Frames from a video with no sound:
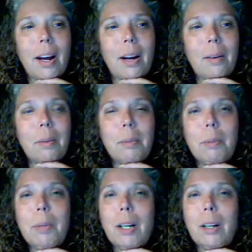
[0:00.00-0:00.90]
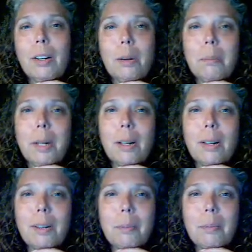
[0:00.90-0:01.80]
remember my Uncle
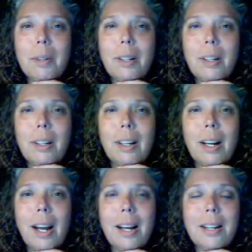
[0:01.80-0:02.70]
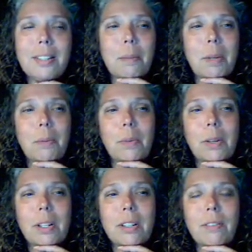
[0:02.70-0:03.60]
Malcolm asking me
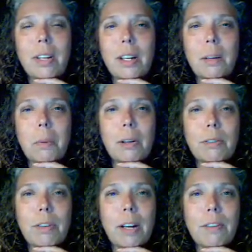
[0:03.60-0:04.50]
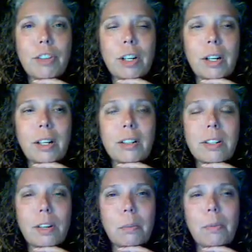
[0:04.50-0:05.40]
once if he could borrow 5 shillings.
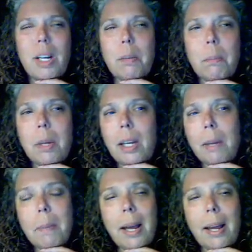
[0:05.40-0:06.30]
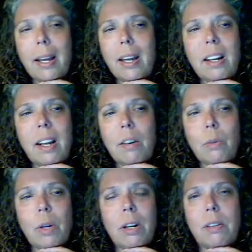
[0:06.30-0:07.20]
I remember I had a piggy bank, and
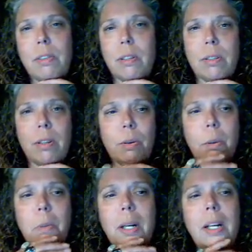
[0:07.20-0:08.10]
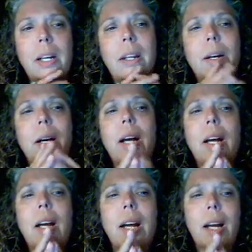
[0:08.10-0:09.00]
relatives used to throw money in there,
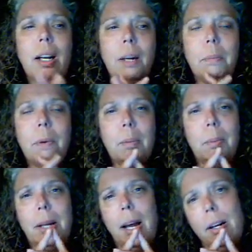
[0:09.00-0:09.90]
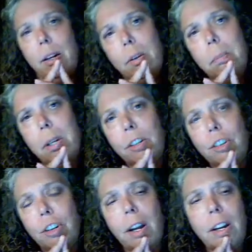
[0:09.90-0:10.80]
and I probably had a good bit of
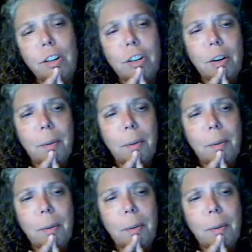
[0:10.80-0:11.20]
change.